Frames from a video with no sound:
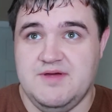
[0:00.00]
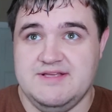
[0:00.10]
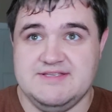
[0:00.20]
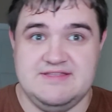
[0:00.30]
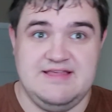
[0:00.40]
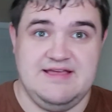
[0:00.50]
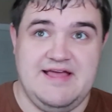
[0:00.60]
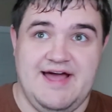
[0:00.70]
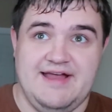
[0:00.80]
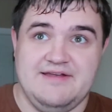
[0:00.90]
is they
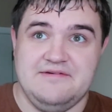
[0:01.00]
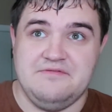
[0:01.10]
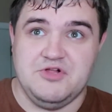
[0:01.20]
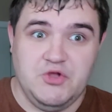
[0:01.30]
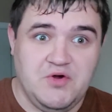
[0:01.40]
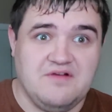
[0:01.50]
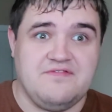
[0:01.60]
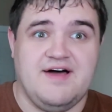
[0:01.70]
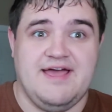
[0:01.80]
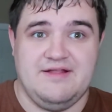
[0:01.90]
kind of
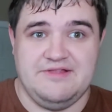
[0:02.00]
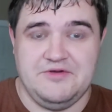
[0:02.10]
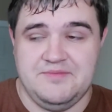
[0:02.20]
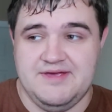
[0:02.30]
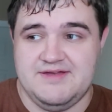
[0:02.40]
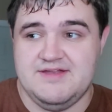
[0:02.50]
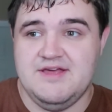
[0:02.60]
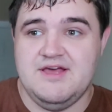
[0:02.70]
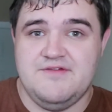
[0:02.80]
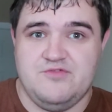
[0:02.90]
glorify it a little bit
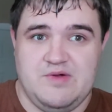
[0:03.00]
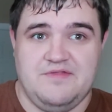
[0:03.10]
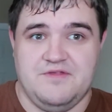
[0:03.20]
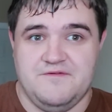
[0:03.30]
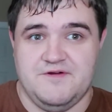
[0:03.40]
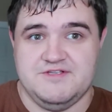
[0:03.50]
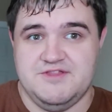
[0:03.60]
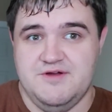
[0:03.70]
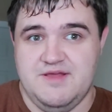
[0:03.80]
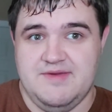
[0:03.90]
throughout the first
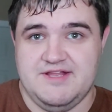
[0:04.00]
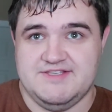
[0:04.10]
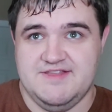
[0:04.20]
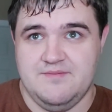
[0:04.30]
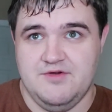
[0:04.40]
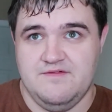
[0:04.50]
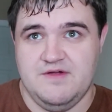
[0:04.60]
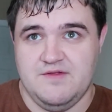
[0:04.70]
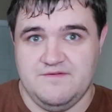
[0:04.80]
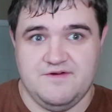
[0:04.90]
30 minutes of the movie,
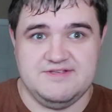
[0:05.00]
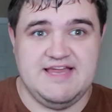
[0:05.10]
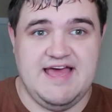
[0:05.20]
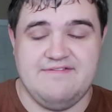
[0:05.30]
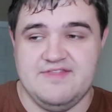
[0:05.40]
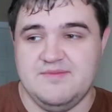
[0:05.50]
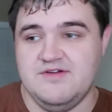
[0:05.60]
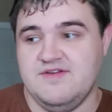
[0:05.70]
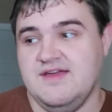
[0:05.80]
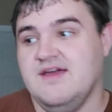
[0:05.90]
or the first half of the
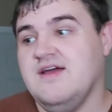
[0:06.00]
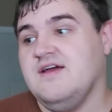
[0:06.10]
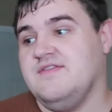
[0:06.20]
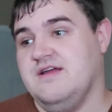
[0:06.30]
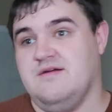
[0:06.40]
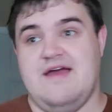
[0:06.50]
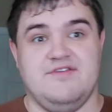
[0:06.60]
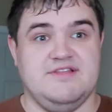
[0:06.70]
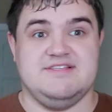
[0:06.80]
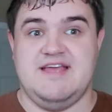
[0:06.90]
movie. They're
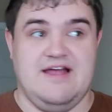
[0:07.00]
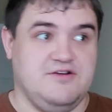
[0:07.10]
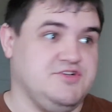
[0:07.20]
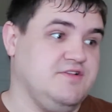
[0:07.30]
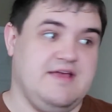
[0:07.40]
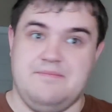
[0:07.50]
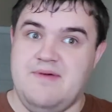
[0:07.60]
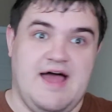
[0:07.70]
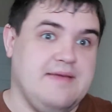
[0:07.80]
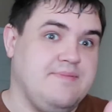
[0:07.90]
having this character like
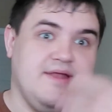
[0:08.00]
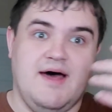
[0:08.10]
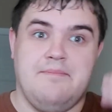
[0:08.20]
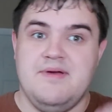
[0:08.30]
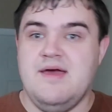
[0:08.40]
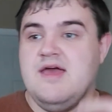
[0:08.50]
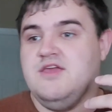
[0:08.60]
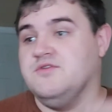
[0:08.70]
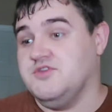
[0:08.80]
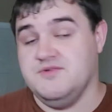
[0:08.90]
hype it up.
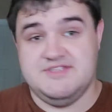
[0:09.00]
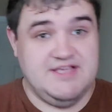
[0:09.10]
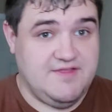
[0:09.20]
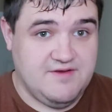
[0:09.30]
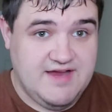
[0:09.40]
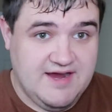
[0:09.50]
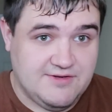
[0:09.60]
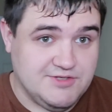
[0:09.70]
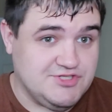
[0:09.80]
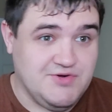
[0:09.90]
You do see other
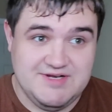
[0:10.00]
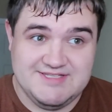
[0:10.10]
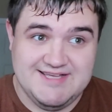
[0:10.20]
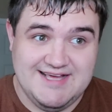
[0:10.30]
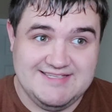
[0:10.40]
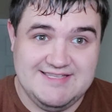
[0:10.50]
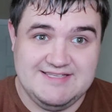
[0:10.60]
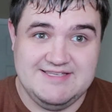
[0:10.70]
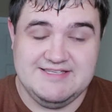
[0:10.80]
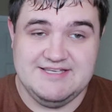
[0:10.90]
characters criticize
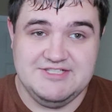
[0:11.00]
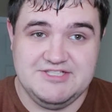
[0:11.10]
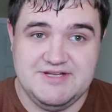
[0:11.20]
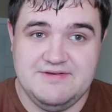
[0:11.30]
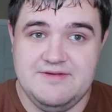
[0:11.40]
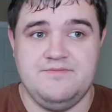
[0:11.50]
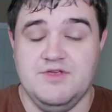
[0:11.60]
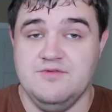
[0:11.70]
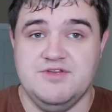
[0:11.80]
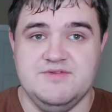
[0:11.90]
this decision.
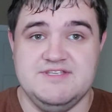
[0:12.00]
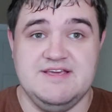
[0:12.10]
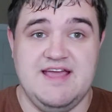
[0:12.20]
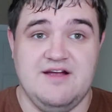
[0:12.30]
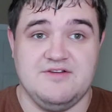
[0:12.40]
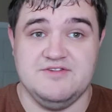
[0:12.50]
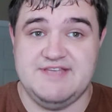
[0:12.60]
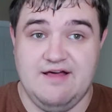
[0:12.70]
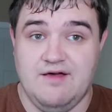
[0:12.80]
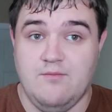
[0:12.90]
You do see characters
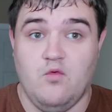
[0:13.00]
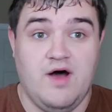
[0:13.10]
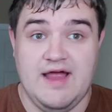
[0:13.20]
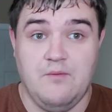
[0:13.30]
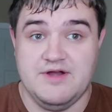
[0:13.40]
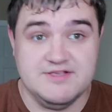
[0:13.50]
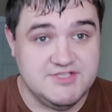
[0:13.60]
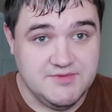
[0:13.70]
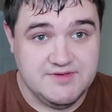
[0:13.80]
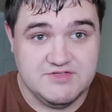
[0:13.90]
tell him why what he's
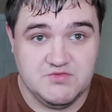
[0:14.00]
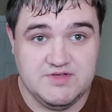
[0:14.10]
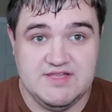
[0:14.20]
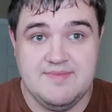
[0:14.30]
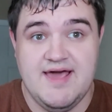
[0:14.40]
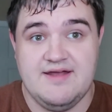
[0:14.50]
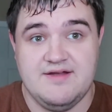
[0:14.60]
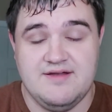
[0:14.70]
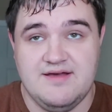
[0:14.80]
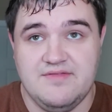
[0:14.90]
doing is really bad
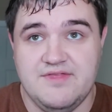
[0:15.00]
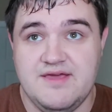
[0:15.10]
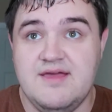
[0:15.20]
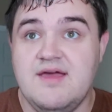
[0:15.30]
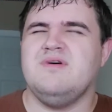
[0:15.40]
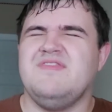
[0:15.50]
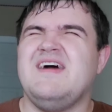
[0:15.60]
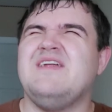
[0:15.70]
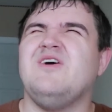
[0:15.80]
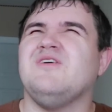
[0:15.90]
and unhealthy. But
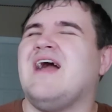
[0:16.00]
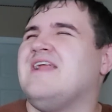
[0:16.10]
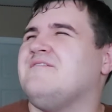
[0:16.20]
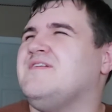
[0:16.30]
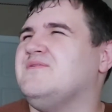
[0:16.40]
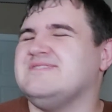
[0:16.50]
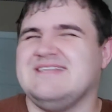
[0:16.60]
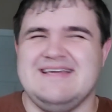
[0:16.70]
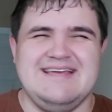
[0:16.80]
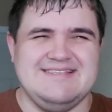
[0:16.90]
then it all kind of feels
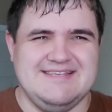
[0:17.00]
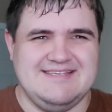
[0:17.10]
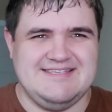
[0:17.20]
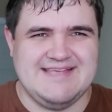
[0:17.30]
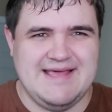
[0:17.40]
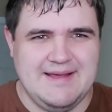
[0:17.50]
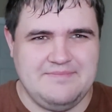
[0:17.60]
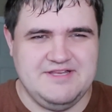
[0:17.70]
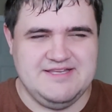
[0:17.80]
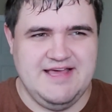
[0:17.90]
like it's a
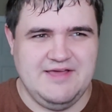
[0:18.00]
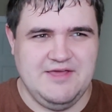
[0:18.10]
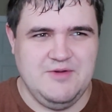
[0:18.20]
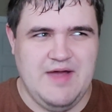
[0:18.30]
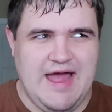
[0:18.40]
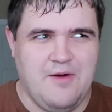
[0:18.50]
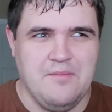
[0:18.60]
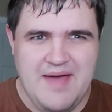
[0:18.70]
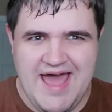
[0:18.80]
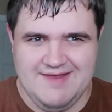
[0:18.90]
setup to tell you how
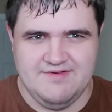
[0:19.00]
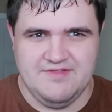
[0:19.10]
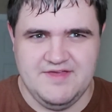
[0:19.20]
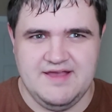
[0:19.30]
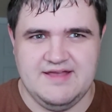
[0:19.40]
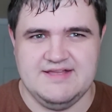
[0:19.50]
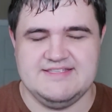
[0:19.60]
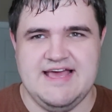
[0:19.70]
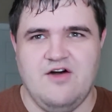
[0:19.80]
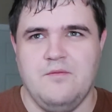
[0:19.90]
bad of a thing it
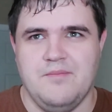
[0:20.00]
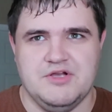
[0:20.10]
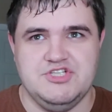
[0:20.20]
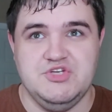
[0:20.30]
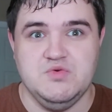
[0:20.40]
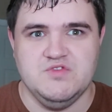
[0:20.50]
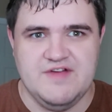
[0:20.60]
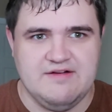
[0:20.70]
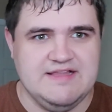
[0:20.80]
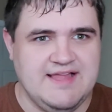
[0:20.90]
is, how much you will
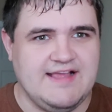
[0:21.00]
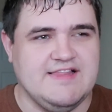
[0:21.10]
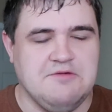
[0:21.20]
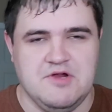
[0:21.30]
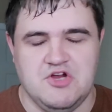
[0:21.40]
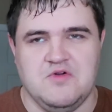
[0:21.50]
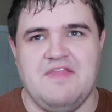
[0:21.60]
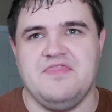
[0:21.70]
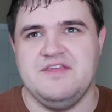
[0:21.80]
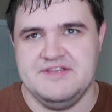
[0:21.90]
very likely
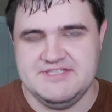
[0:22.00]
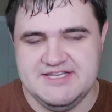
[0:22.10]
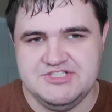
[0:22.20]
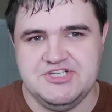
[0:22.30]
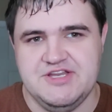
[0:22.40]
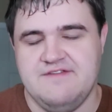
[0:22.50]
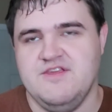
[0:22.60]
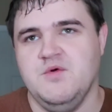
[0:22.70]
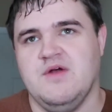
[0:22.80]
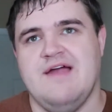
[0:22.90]
regret the decision
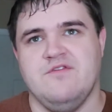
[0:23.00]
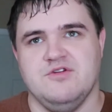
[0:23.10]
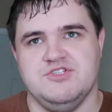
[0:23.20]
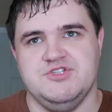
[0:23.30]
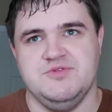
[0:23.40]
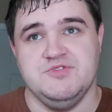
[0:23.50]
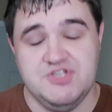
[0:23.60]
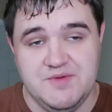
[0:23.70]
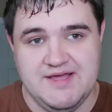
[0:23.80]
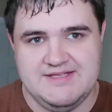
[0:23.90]
if you were ever to
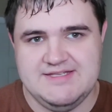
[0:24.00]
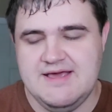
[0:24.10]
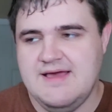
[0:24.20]
do it.